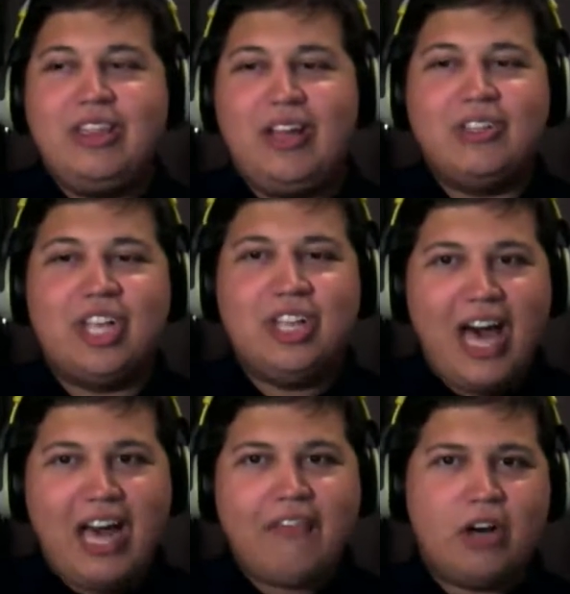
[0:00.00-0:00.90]
There's a
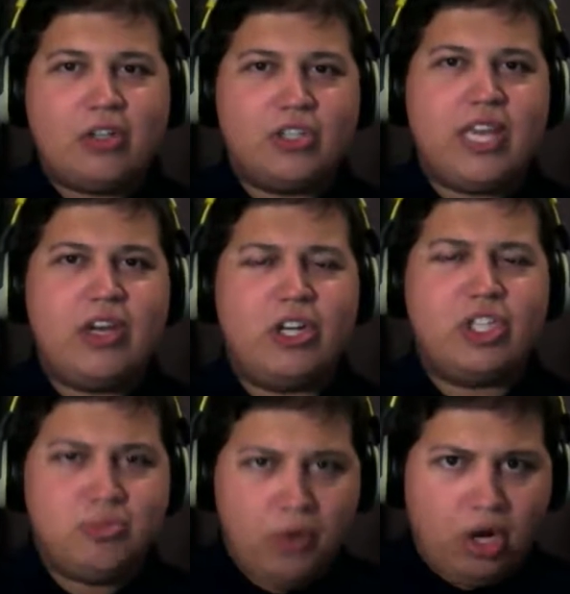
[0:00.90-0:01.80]
lot of characters they could
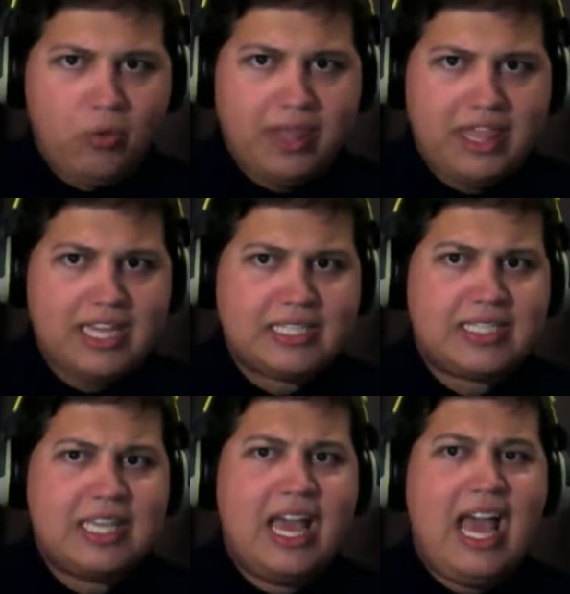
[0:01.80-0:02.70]
explore with
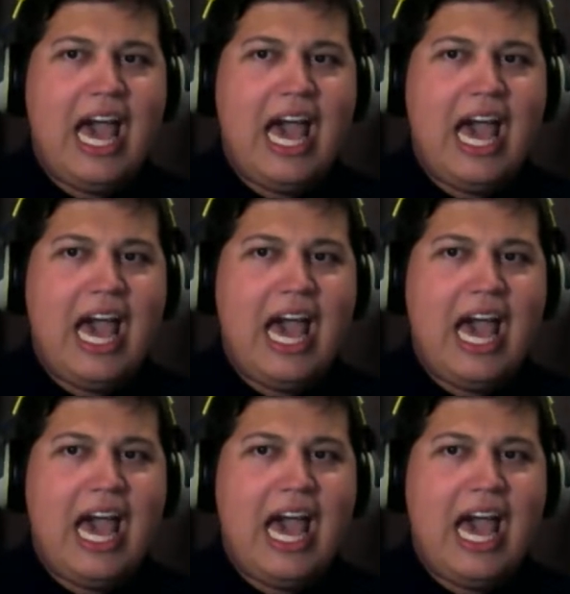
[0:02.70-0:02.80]
this.